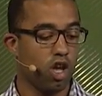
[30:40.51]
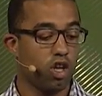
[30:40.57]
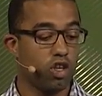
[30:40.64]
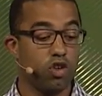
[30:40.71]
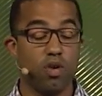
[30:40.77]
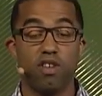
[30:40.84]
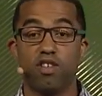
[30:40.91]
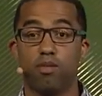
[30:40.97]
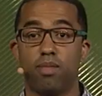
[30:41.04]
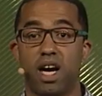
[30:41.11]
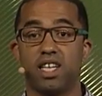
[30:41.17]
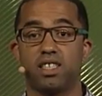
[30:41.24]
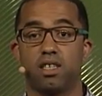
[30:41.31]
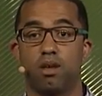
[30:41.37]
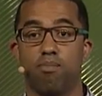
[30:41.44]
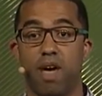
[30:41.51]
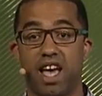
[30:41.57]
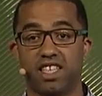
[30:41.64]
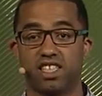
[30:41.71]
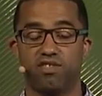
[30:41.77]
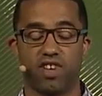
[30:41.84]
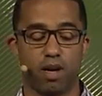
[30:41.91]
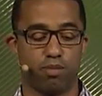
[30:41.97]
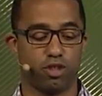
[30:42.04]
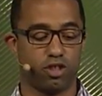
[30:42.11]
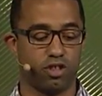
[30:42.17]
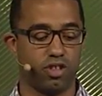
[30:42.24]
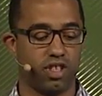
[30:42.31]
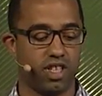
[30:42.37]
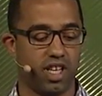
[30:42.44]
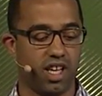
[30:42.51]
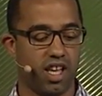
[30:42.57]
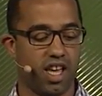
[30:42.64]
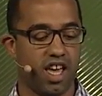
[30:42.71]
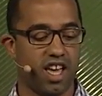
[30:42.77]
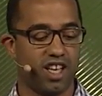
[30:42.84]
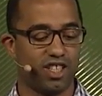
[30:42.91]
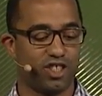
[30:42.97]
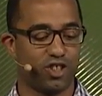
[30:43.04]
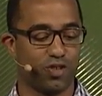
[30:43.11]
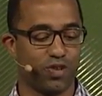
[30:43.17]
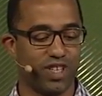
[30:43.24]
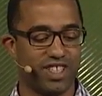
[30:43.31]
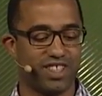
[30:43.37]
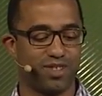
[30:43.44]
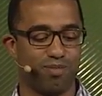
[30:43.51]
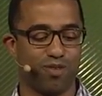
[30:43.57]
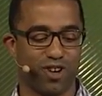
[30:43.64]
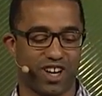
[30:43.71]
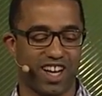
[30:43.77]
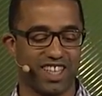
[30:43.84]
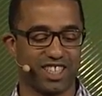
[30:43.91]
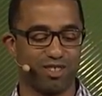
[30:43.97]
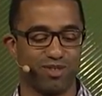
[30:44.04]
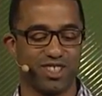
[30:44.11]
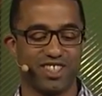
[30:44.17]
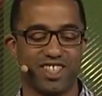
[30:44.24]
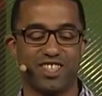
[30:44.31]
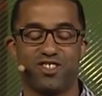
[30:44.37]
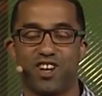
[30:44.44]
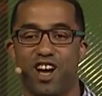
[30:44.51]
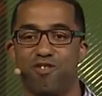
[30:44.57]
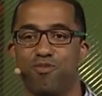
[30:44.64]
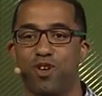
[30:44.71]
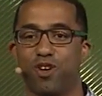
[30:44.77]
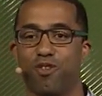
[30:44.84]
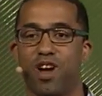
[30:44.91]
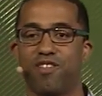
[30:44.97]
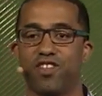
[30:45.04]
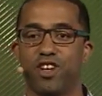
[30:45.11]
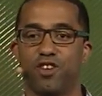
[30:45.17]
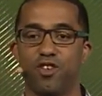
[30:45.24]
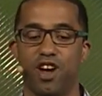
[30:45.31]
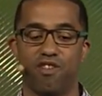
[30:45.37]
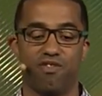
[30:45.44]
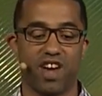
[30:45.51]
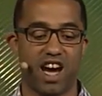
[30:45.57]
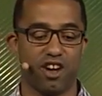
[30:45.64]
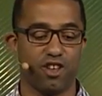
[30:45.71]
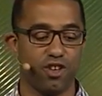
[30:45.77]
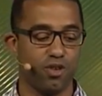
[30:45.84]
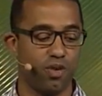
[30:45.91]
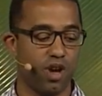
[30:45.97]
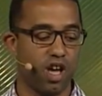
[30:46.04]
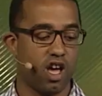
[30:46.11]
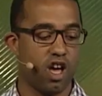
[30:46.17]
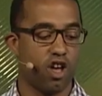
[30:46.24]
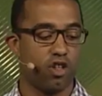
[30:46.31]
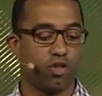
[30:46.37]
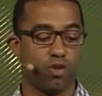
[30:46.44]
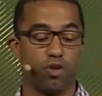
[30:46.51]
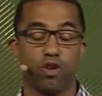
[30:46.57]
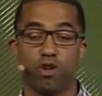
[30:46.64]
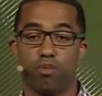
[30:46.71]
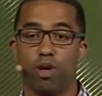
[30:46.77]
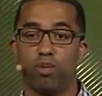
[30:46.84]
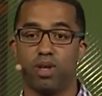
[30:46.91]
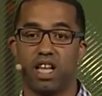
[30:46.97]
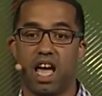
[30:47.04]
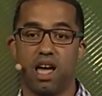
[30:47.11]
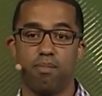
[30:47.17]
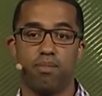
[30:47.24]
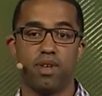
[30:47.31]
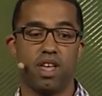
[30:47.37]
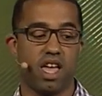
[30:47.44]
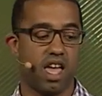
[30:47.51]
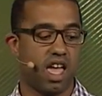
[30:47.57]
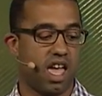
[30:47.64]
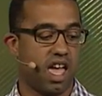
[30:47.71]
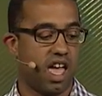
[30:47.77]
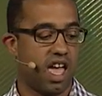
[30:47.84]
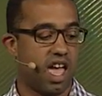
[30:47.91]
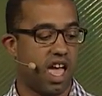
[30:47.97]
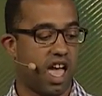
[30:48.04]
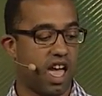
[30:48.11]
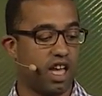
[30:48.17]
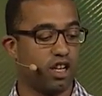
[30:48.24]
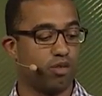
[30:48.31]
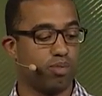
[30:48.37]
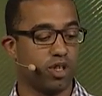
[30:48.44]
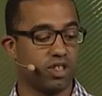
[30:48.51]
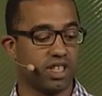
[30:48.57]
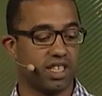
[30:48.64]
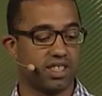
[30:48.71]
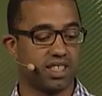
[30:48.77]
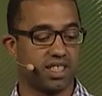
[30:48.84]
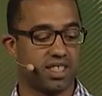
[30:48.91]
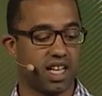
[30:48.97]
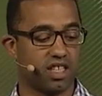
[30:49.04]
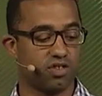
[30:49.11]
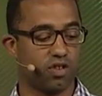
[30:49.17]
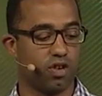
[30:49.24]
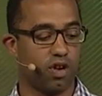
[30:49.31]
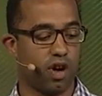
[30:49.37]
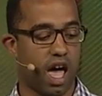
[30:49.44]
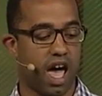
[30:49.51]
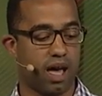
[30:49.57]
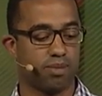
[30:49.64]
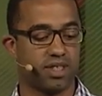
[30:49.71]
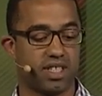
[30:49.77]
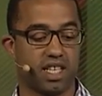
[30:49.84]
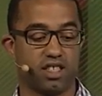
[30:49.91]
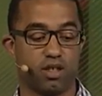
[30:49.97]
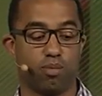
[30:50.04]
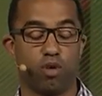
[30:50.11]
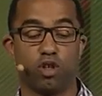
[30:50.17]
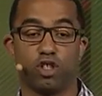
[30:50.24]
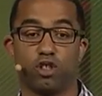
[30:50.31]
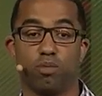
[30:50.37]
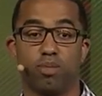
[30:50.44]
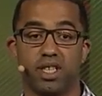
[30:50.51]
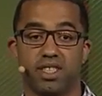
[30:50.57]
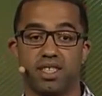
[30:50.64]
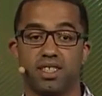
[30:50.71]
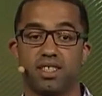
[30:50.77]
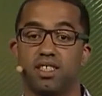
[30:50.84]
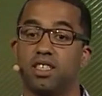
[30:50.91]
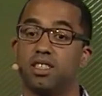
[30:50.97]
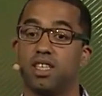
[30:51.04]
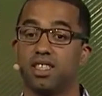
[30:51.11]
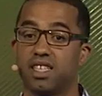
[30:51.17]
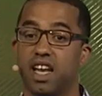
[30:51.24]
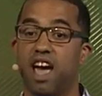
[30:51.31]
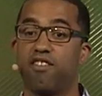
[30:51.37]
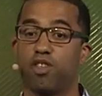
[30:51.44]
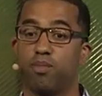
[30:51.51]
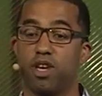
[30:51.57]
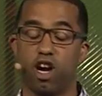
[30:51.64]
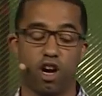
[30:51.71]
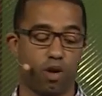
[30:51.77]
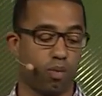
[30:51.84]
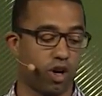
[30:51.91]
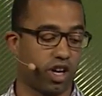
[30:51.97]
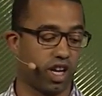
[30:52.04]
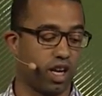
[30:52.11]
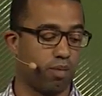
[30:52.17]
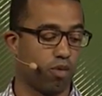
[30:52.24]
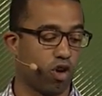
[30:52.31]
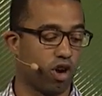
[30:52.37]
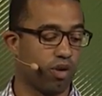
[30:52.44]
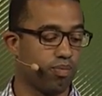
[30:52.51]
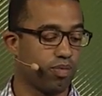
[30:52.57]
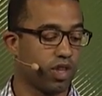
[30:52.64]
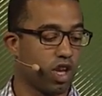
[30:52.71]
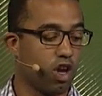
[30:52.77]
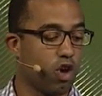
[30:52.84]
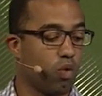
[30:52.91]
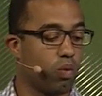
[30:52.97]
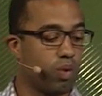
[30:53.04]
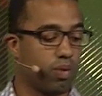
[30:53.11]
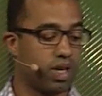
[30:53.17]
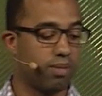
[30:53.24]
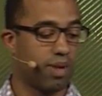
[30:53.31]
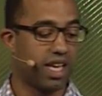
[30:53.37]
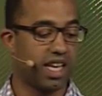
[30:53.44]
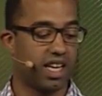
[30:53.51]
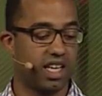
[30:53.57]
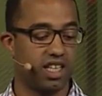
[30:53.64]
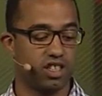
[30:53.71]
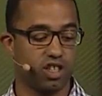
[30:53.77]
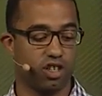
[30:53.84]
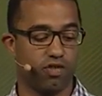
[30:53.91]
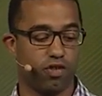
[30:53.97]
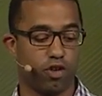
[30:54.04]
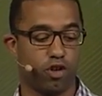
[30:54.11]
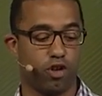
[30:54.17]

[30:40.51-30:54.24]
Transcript: You have a massive opportunity to reach more customers and drive more revenue and value through your mobile app. And building successful apps that support your business doesn't have to be hard work anymore. We want to make it easier for